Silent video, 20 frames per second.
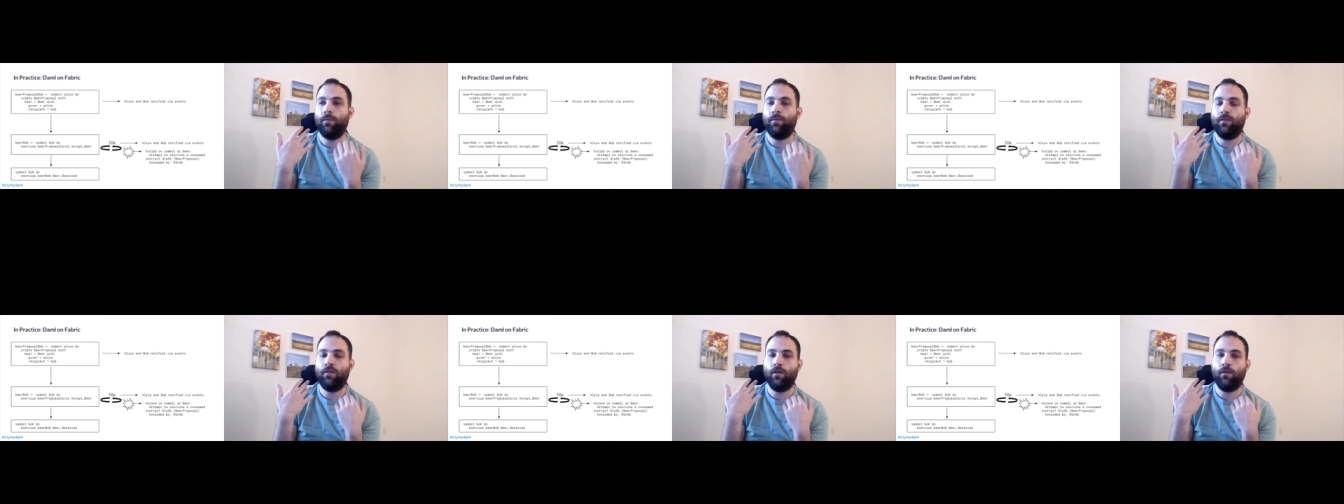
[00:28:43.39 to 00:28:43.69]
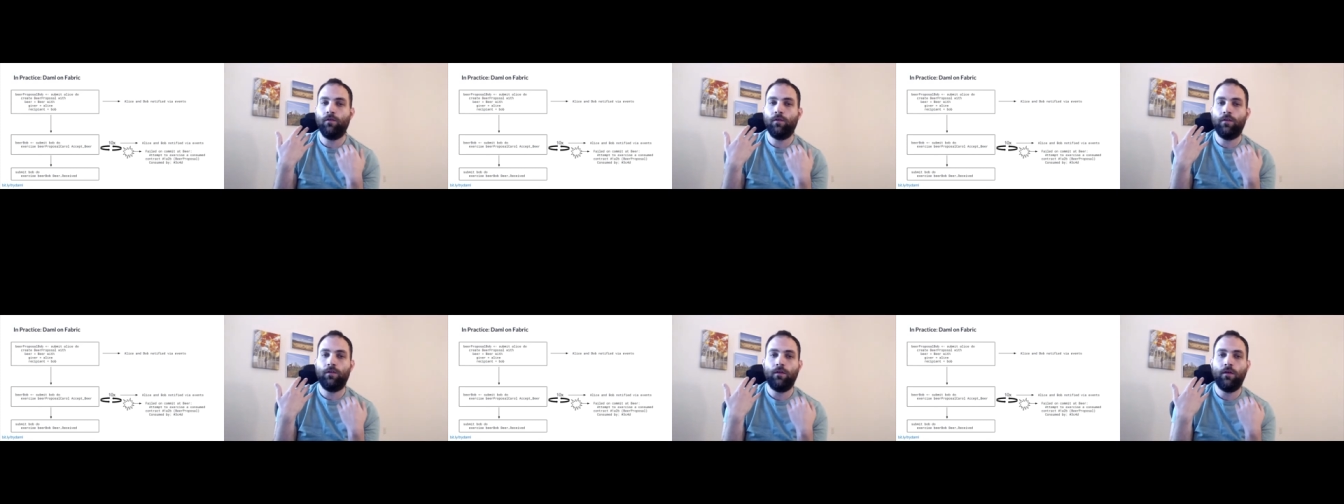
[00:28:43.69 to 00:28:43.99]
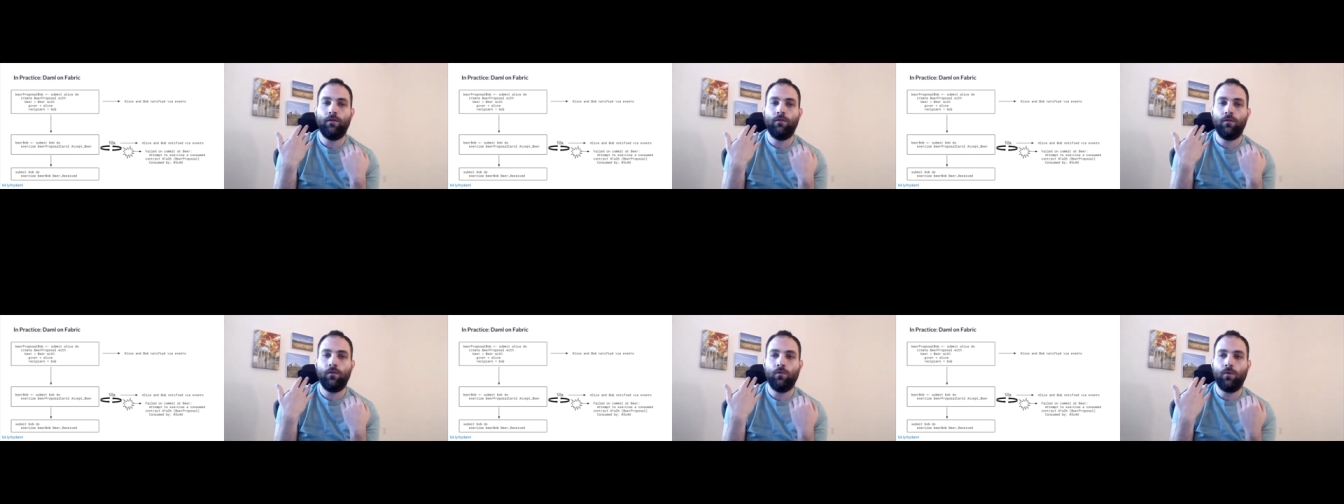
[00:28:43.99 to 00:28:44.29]
still
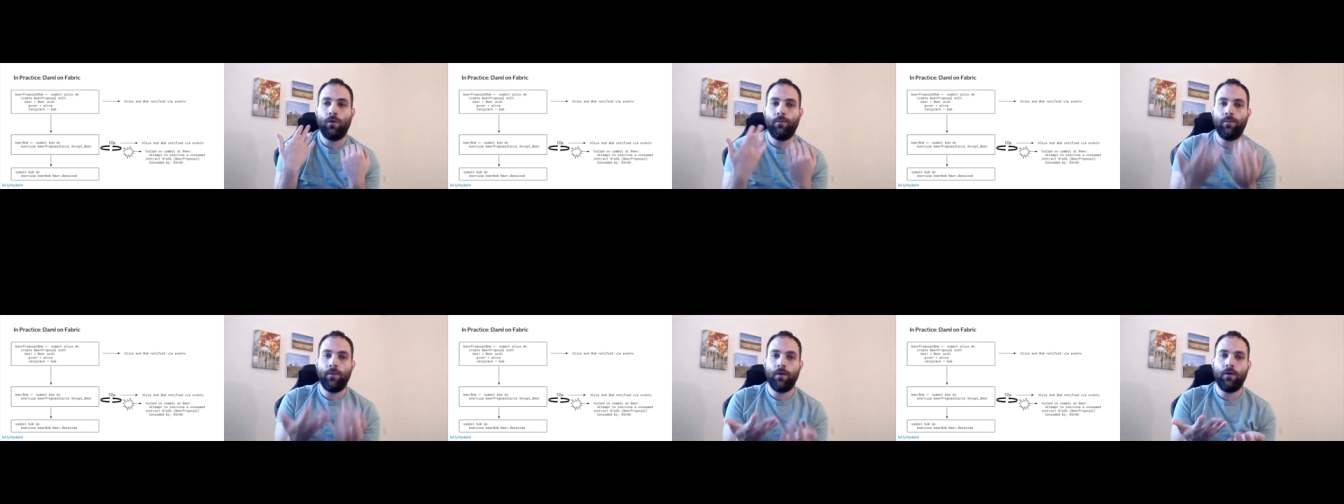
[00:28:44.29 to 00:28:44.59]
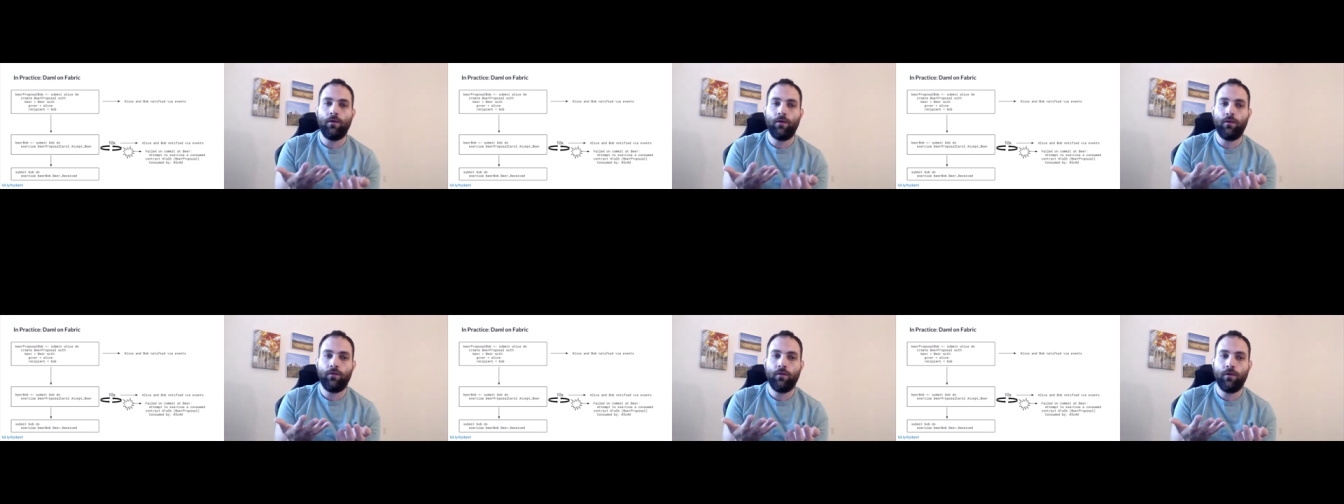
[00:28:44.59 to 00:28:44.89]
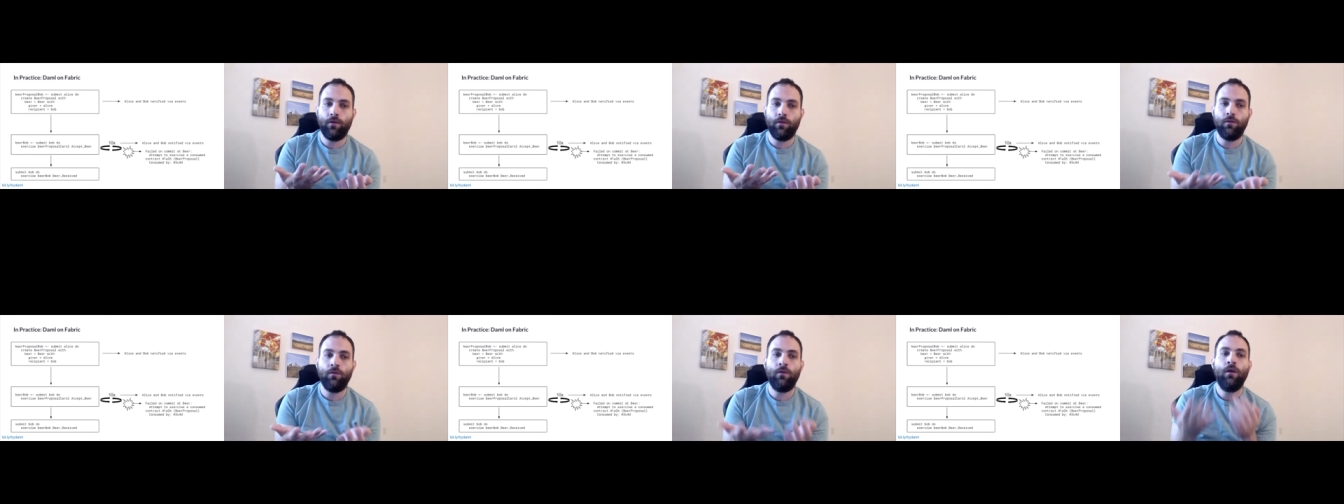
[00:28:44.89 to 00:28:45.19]
receives the one beer he's
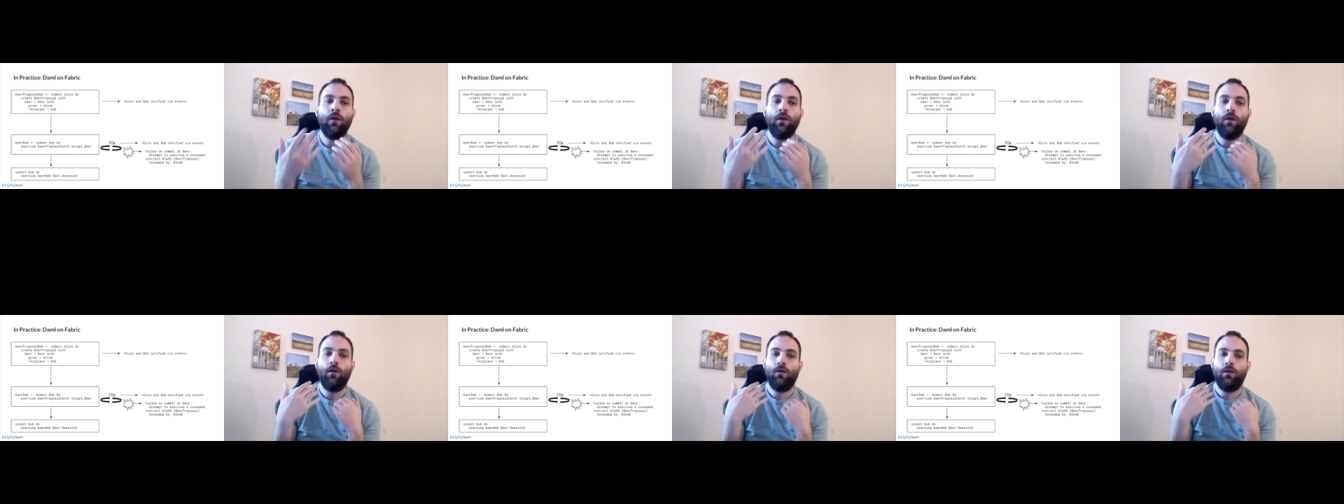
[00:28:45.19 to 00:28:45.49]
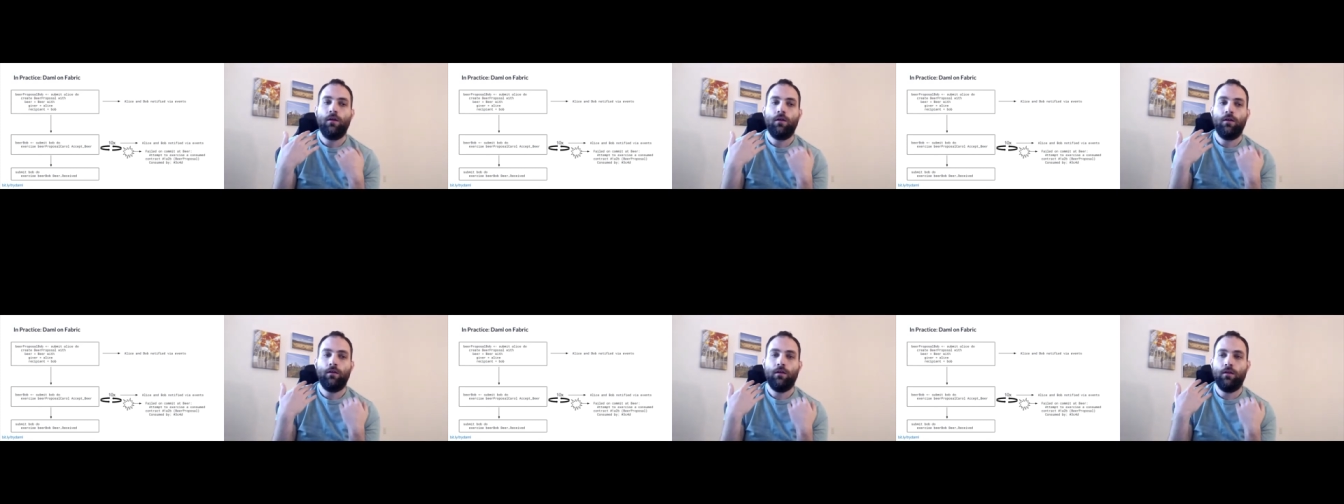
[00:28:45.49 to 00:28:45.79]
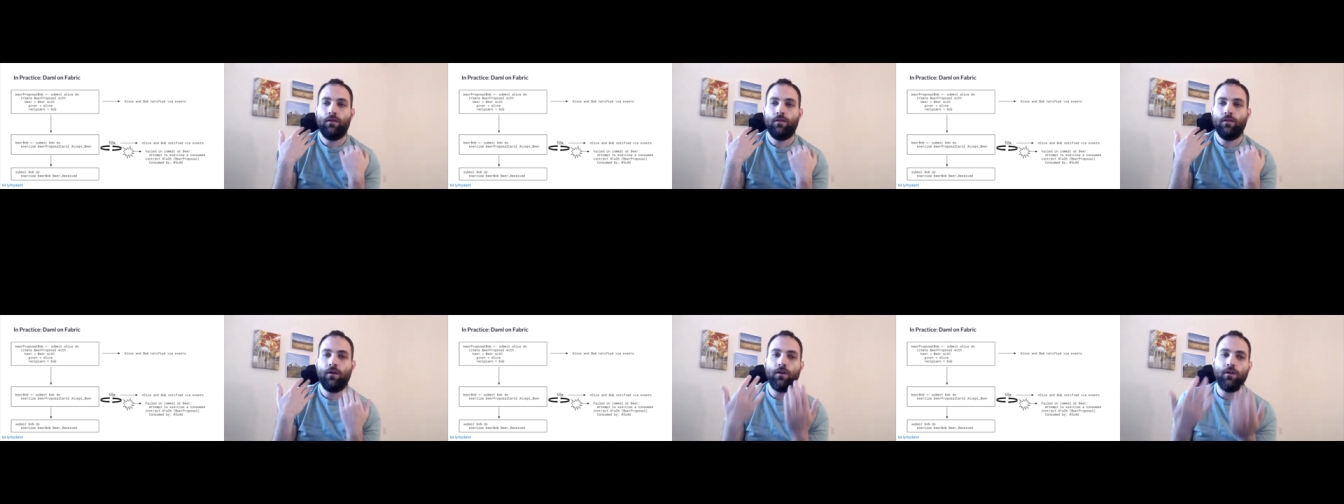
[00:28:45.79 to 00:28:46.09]
owed.
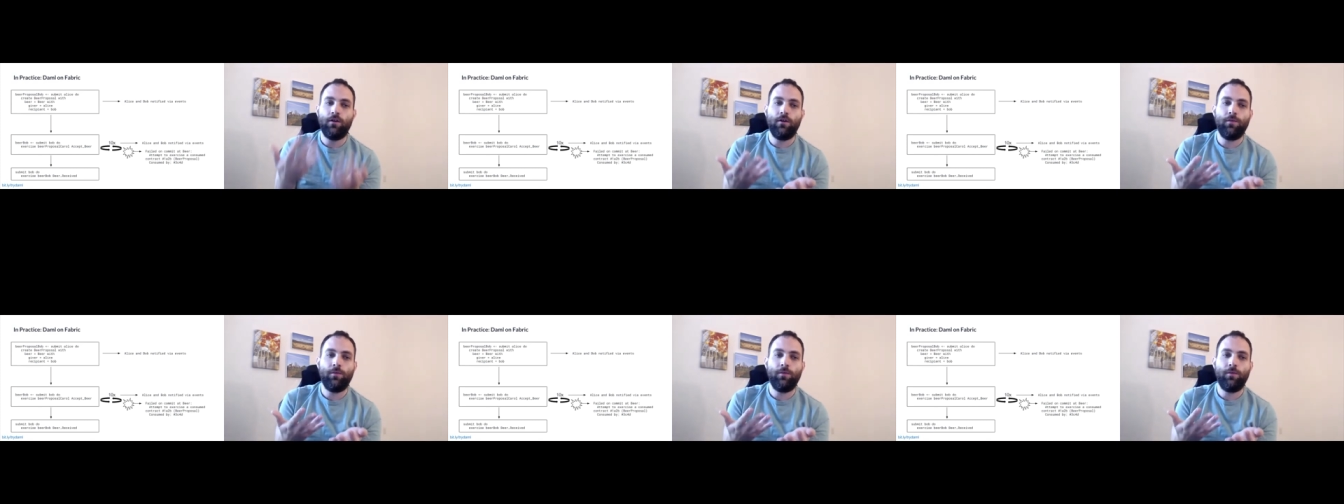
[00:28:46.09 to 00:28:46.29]
It's arguable